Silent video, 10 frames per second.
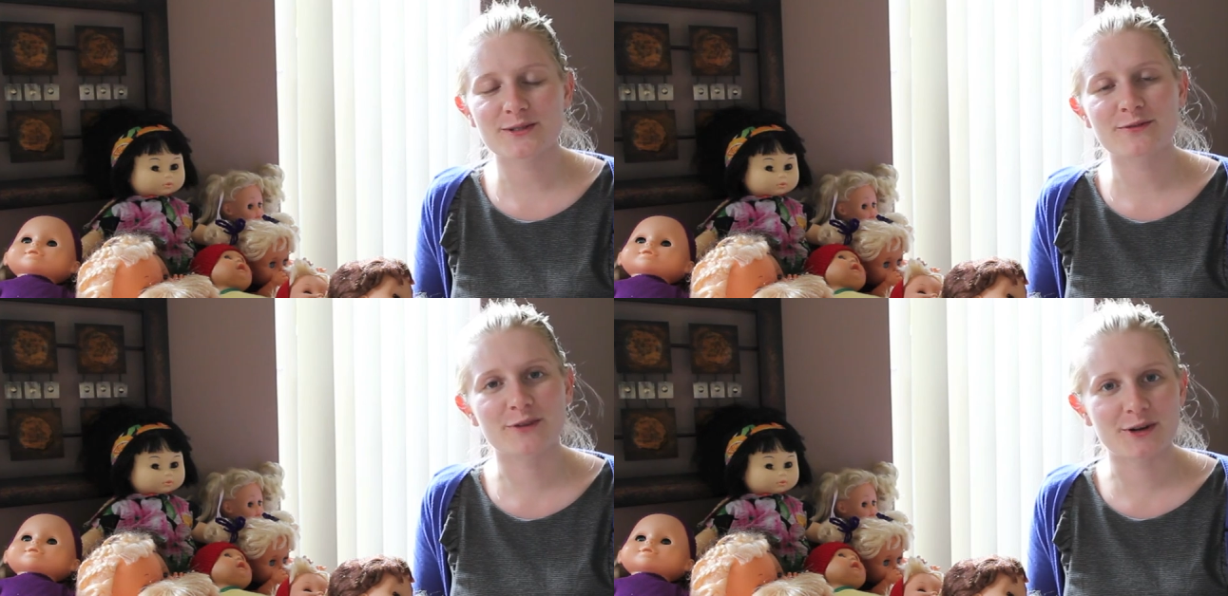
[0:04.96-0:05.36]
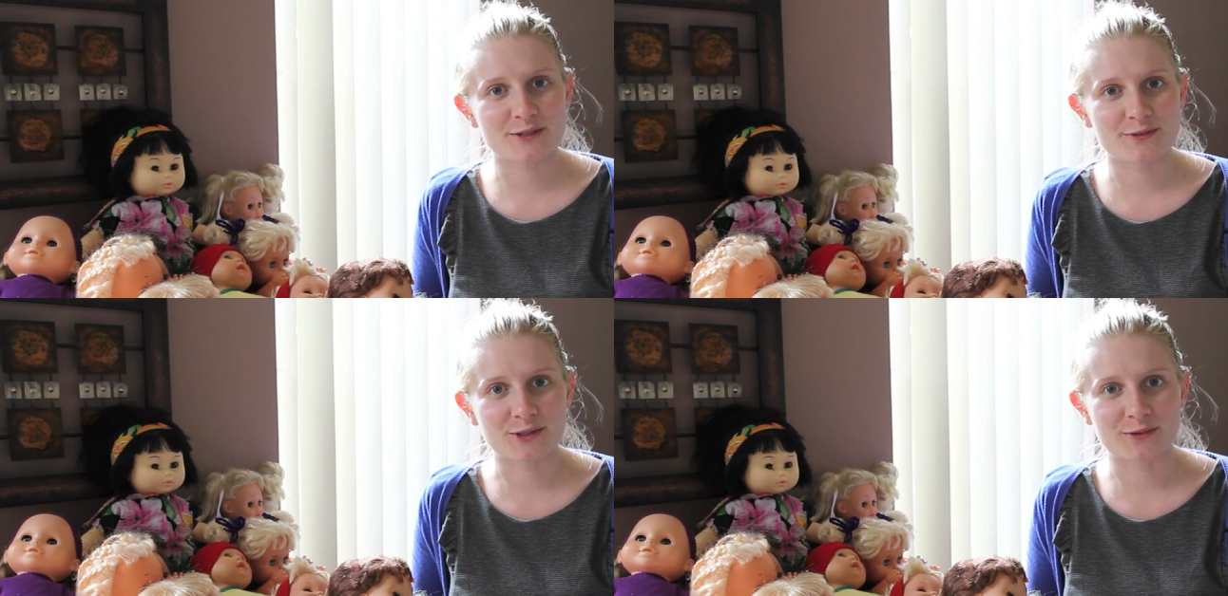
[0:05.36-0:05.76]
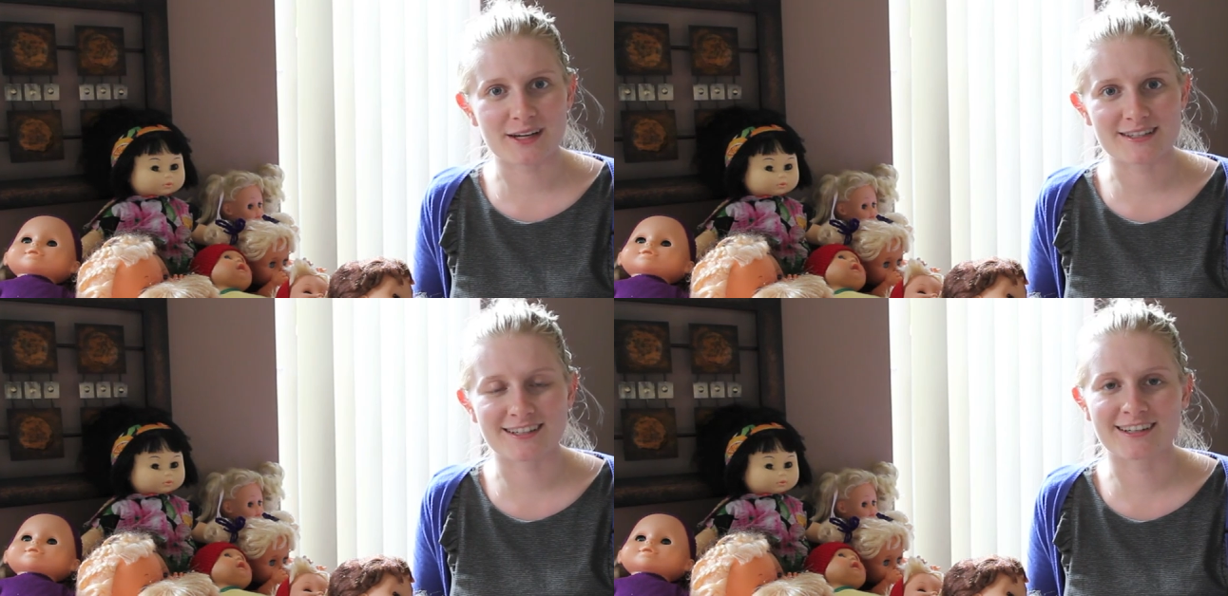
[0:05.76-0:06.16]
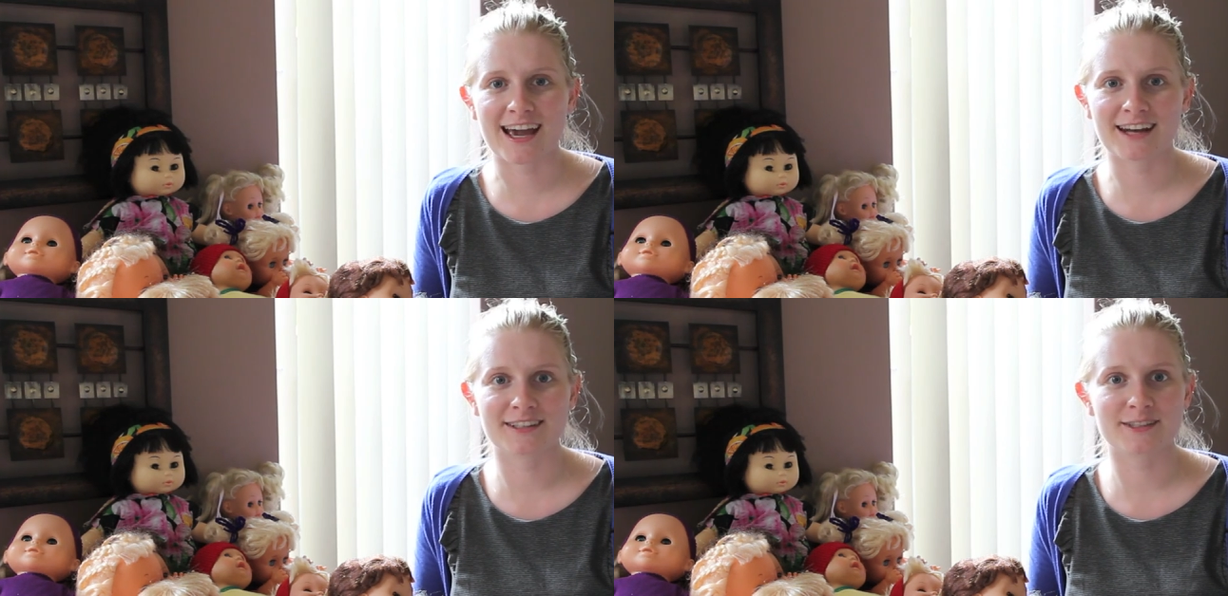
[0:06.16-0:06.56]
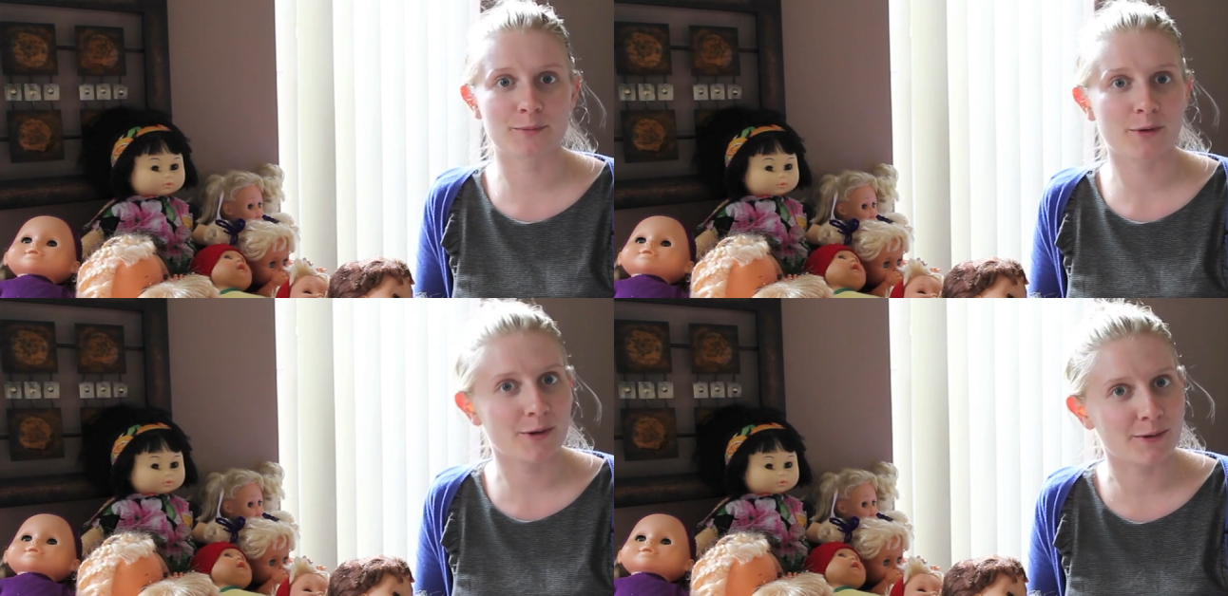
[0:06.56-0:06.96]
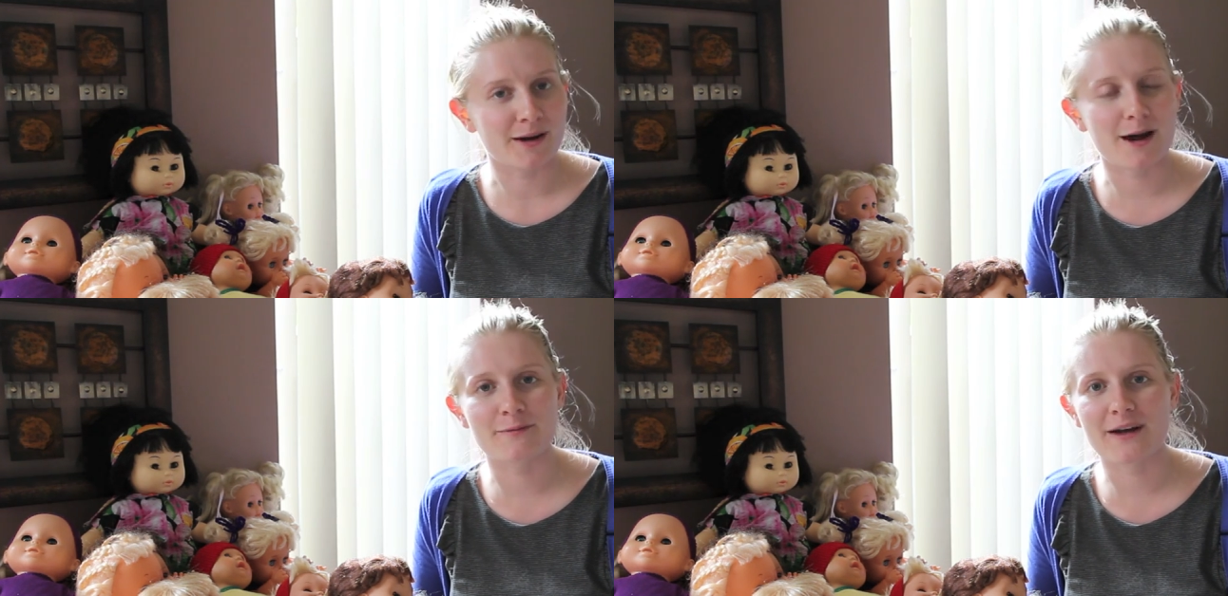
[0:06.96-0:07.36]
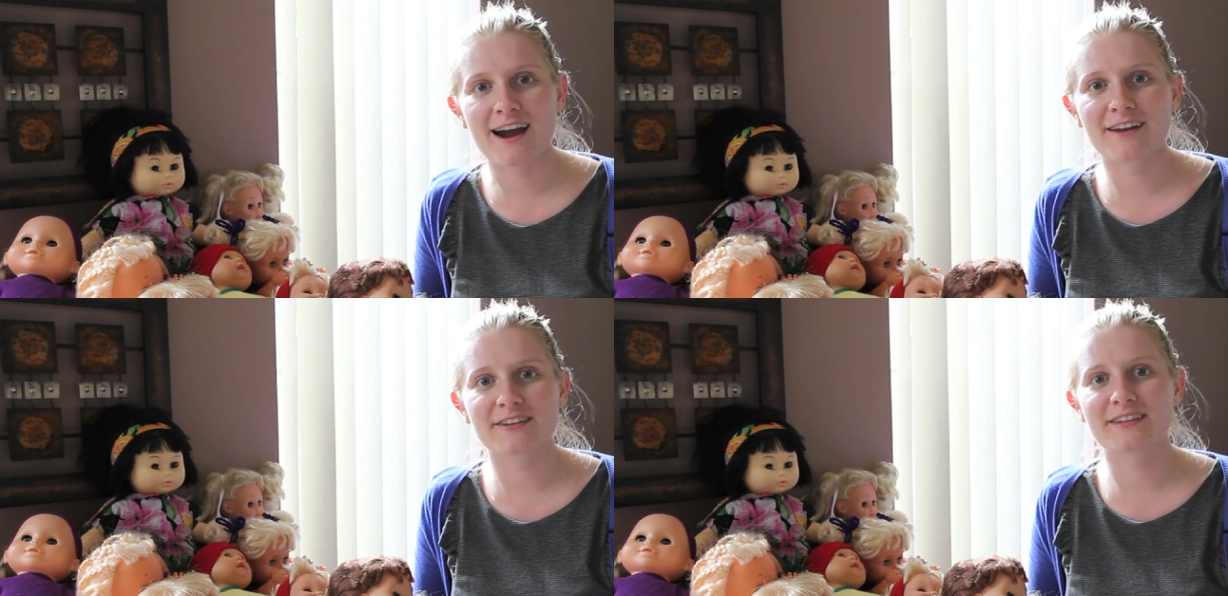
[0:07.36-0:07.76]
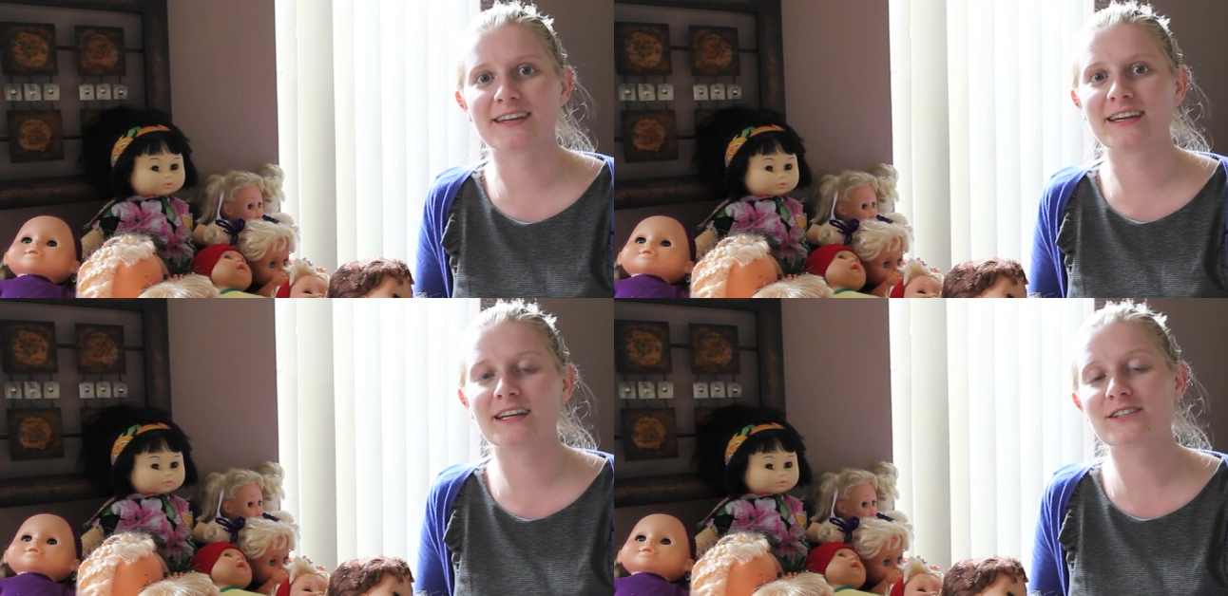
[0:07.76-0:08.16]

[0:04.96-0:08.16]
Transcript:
Speaker 1: to Forrestfield resident Anna de Paus about the